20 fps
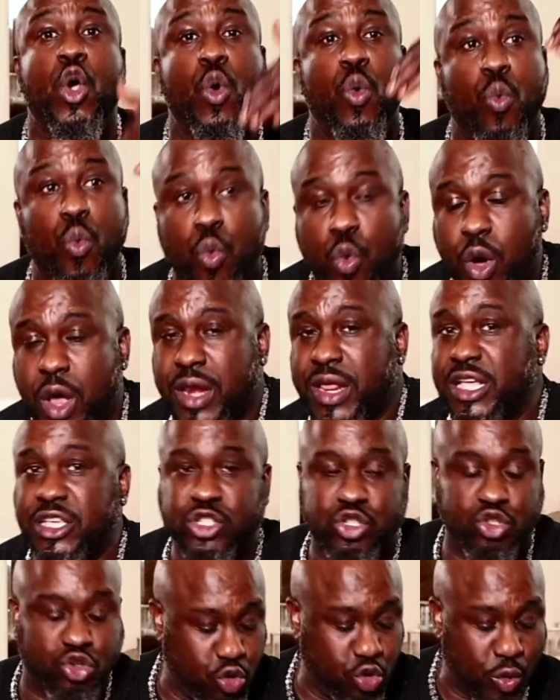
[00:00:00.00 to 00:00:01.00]
what
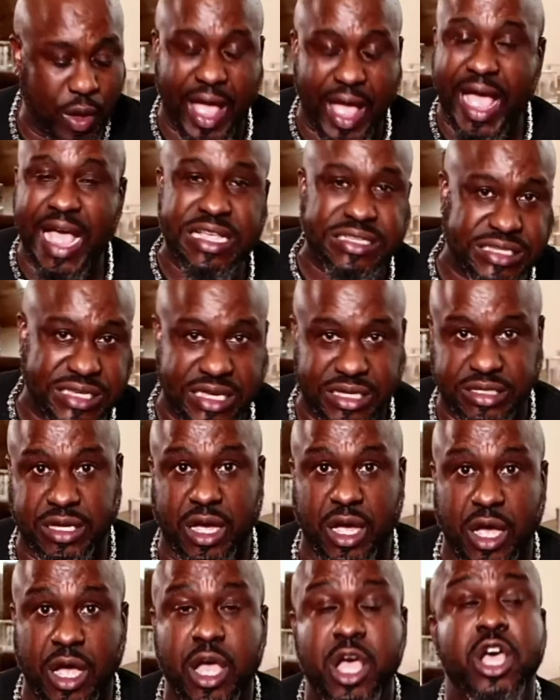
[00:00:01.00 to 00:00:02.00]
his true assets
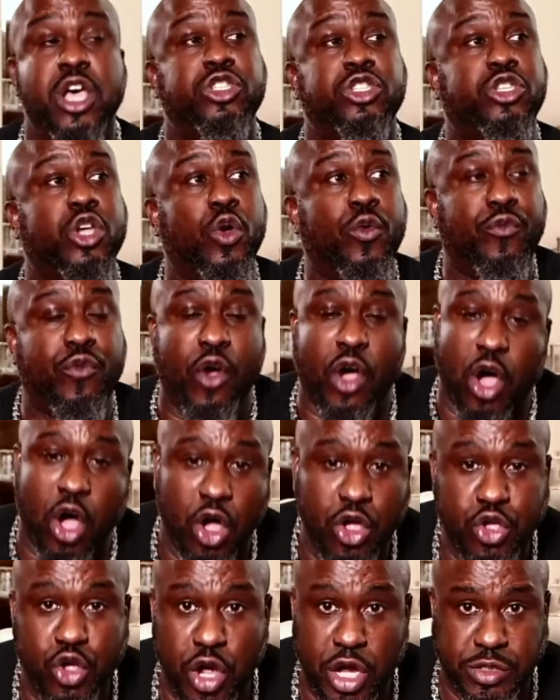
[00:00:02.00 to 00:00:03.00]
are. So for
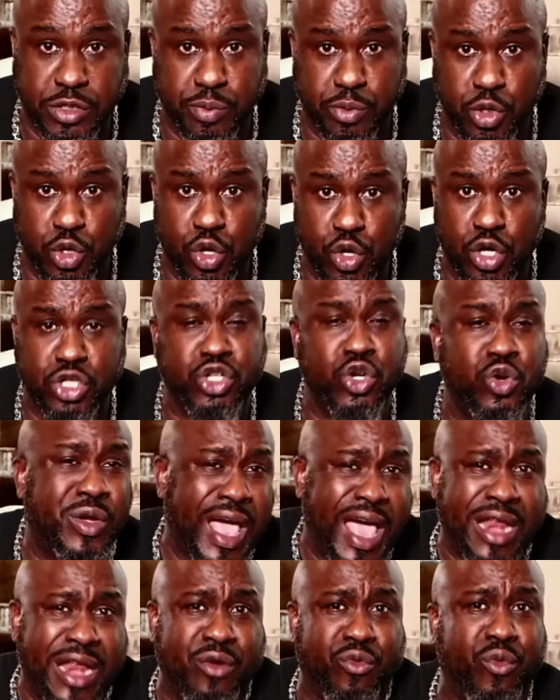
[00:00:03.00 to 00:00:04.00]
all you entrepreneurs, you
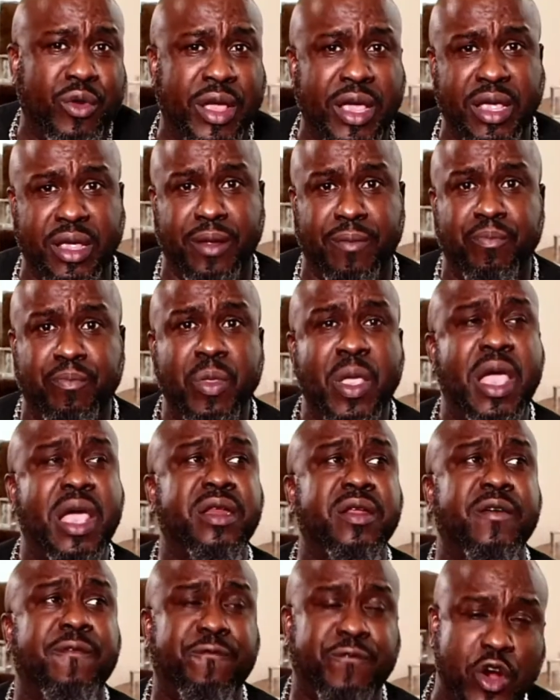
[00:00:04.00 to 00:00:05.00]
got to read.
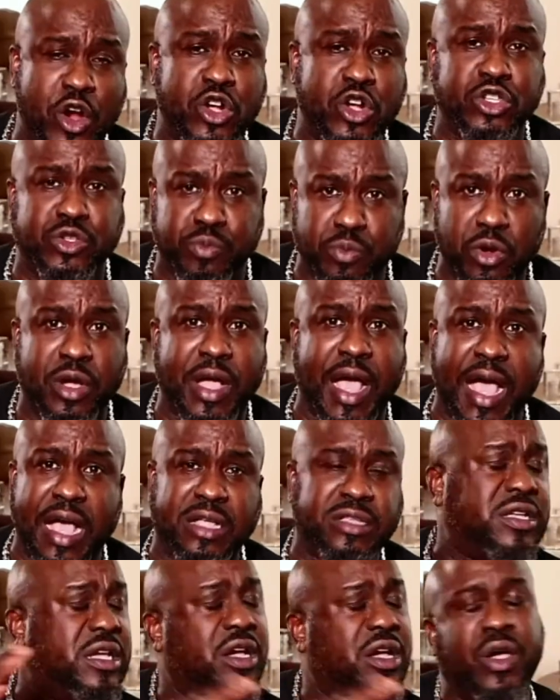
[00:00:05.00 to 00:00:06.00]
And the first book
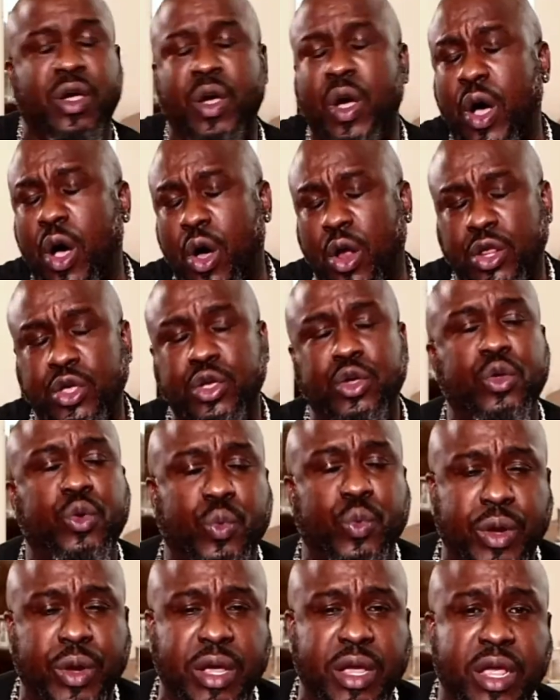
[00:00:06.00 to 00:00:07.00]
I'll tell all of you to
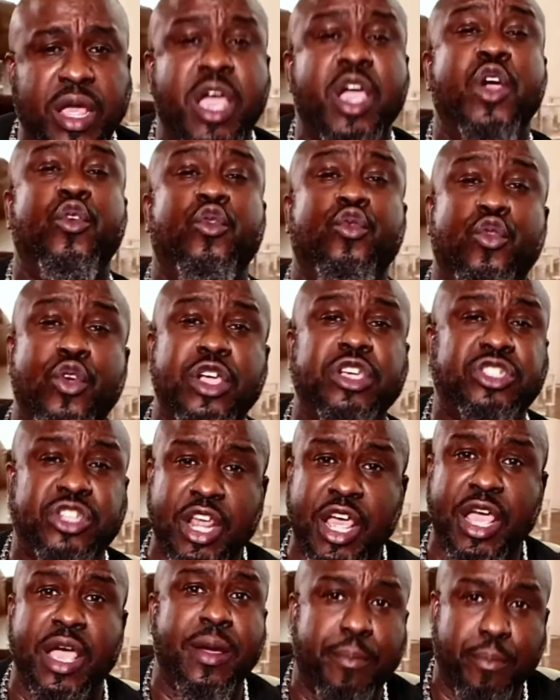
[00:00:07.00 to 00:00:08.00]
read, Rich
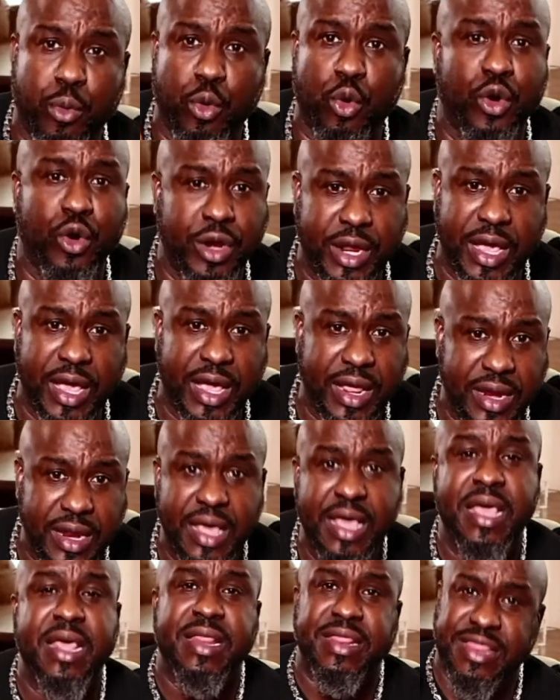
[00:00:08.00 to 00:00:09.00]
Dad, Poor Dad,
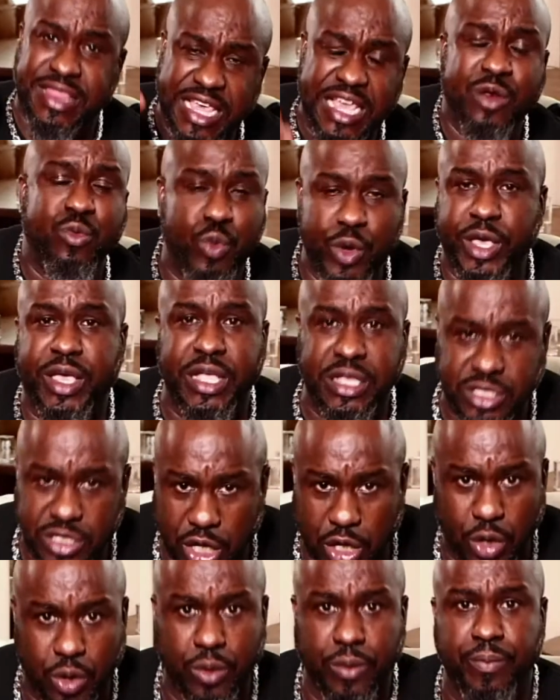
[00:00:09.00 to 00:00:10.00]
then we can
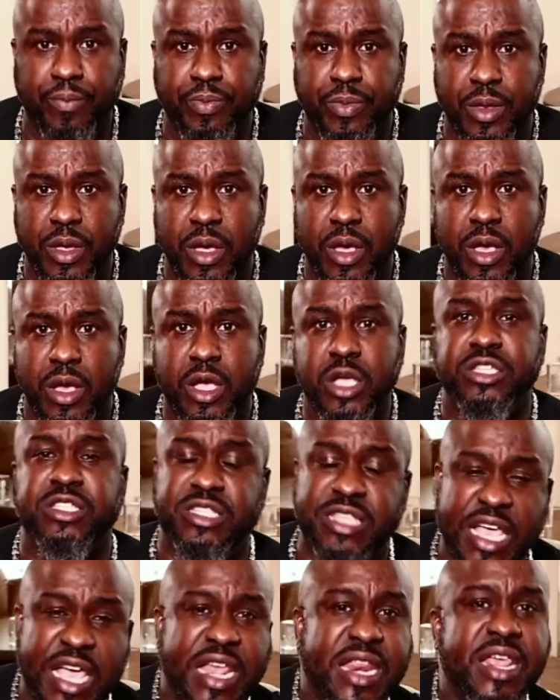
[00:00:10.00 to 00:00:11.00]
talk. Because
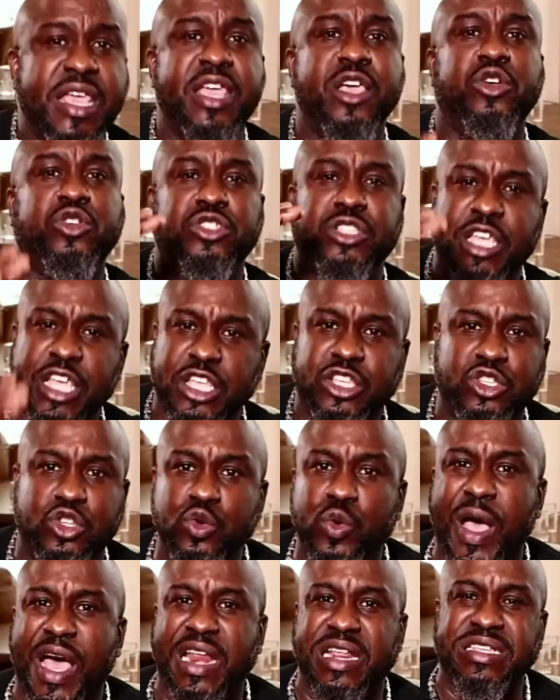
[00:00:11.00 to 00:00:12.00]
then he'll teach
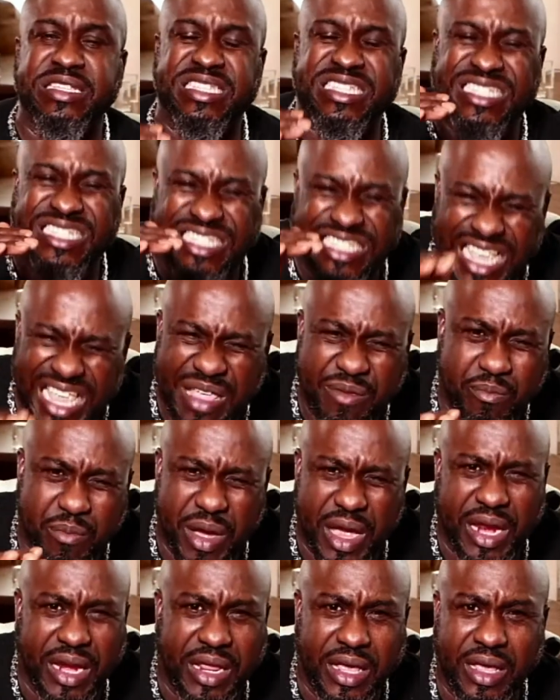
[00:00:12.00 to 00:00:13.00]
you how to see
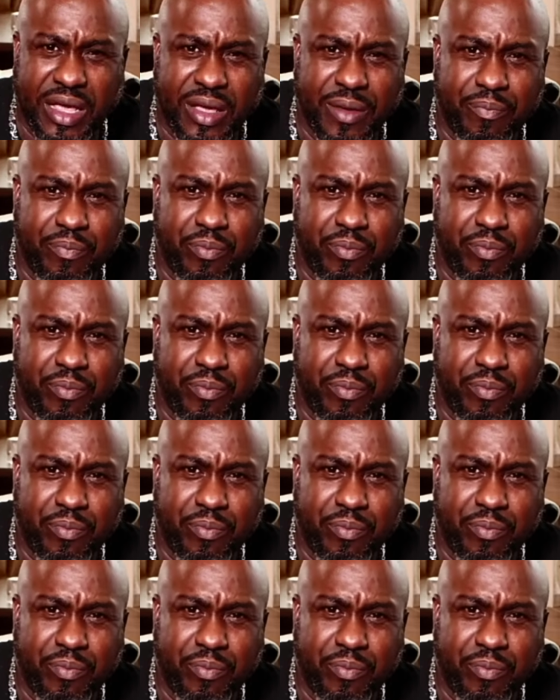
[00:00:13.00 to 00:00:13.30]
money